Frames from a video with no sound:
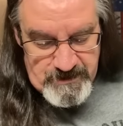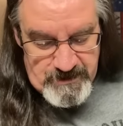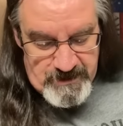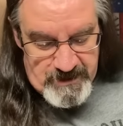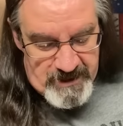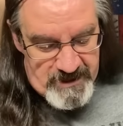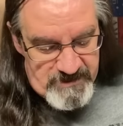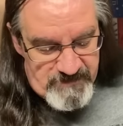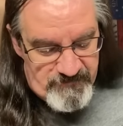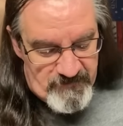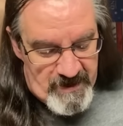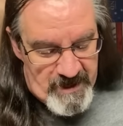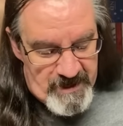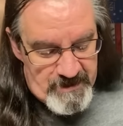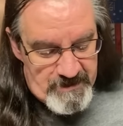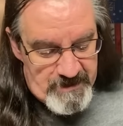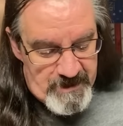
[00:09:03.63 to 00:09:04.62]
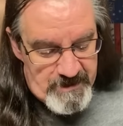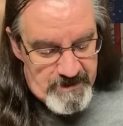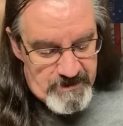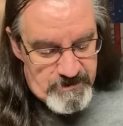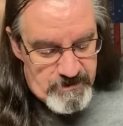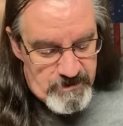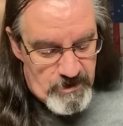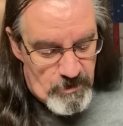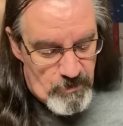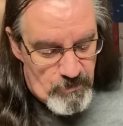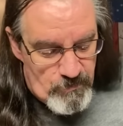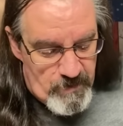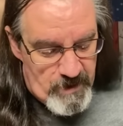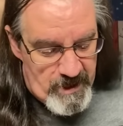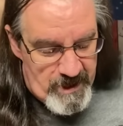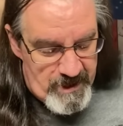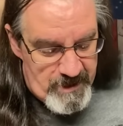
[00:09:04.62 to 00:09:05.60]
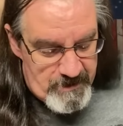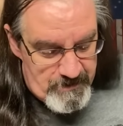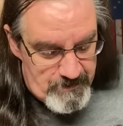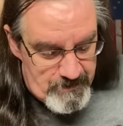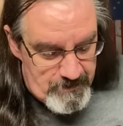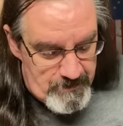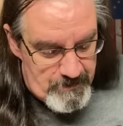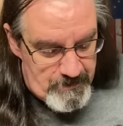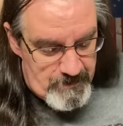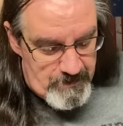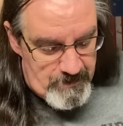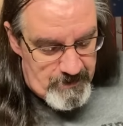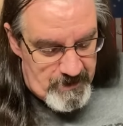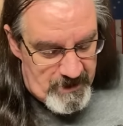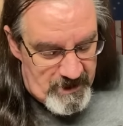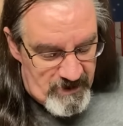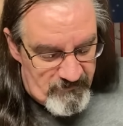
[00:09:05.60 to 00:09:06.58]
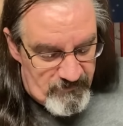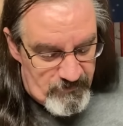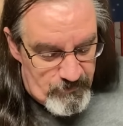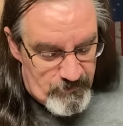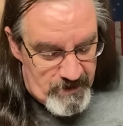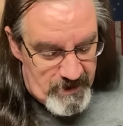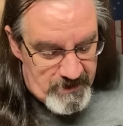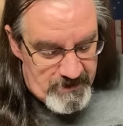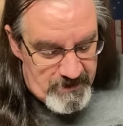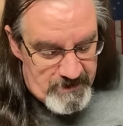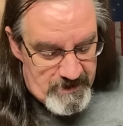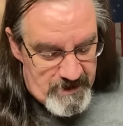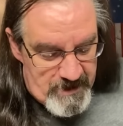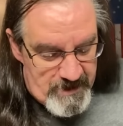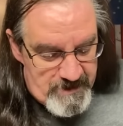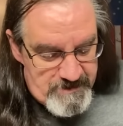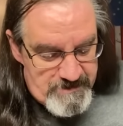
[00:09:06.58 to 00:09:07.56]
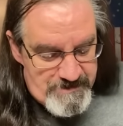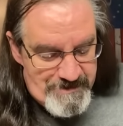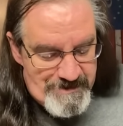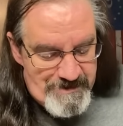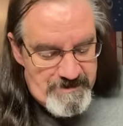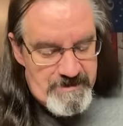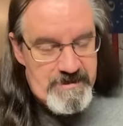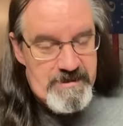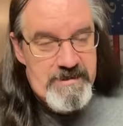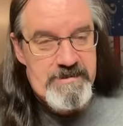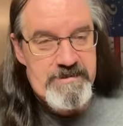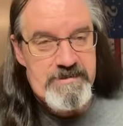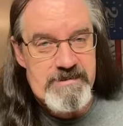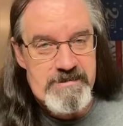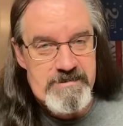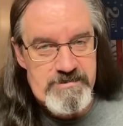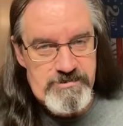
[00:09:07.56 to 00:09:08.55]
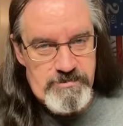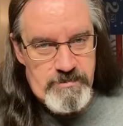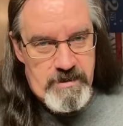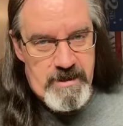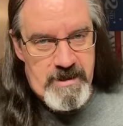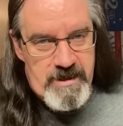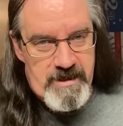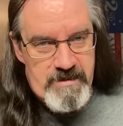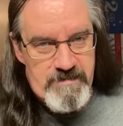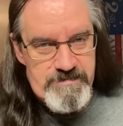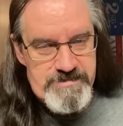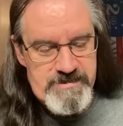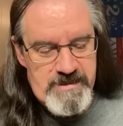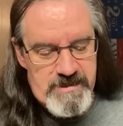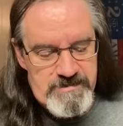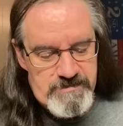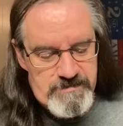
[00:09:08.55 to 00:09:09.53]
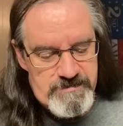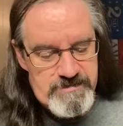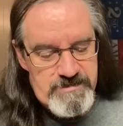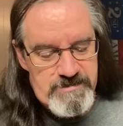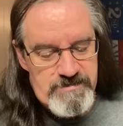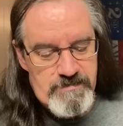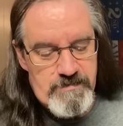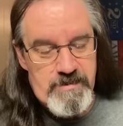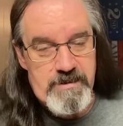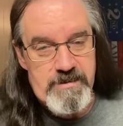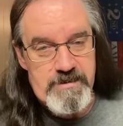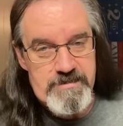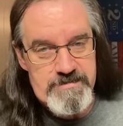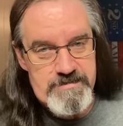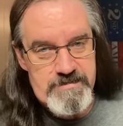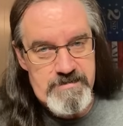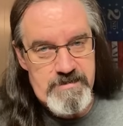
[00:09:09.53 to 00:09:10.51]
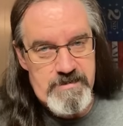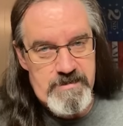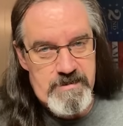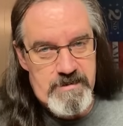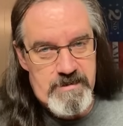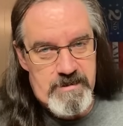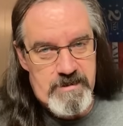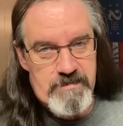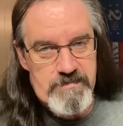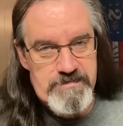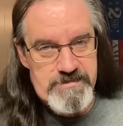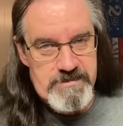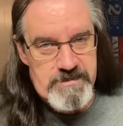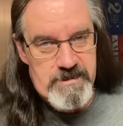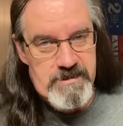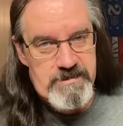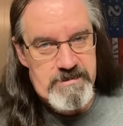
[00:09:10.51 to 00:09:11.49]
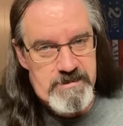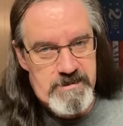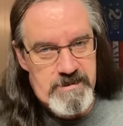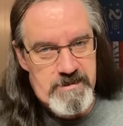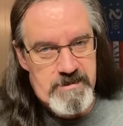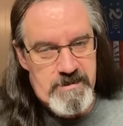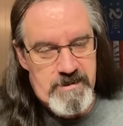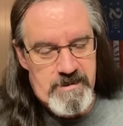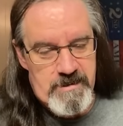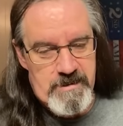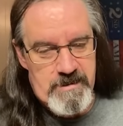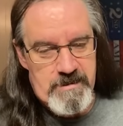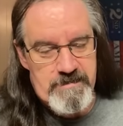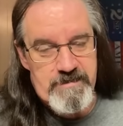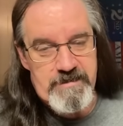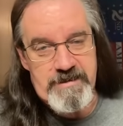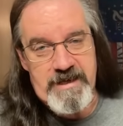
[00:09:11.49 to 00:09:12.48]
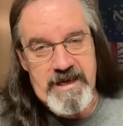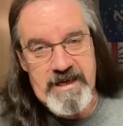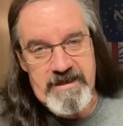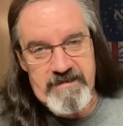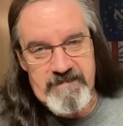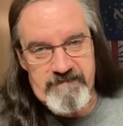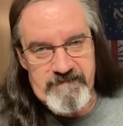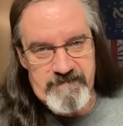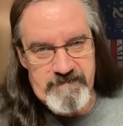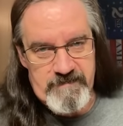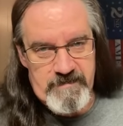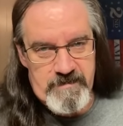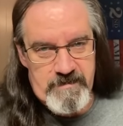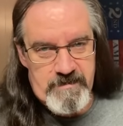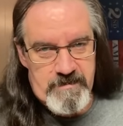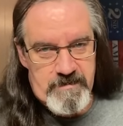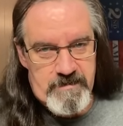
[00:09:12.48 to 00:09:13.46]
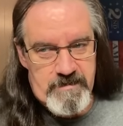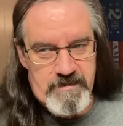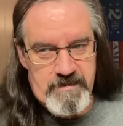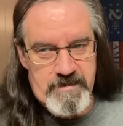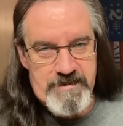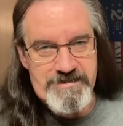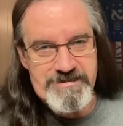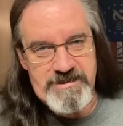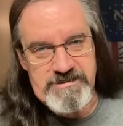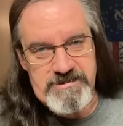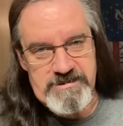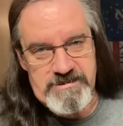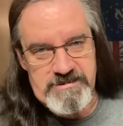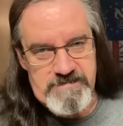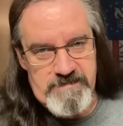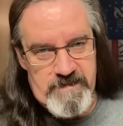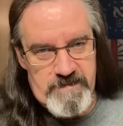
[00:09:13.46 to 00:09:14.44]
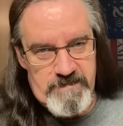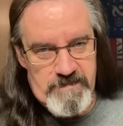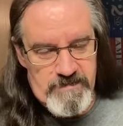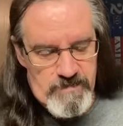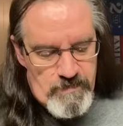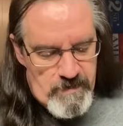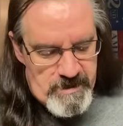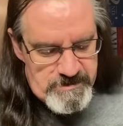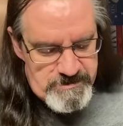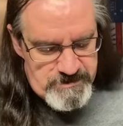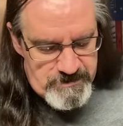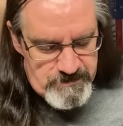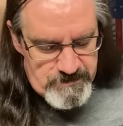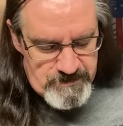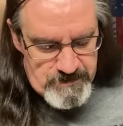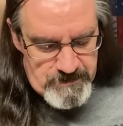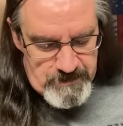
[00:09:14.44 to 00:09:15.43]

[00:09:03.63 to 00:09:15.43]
has violated no right ever recognized in the Indian tribes. That's what this was. It was an Indian, the native indigenous people question.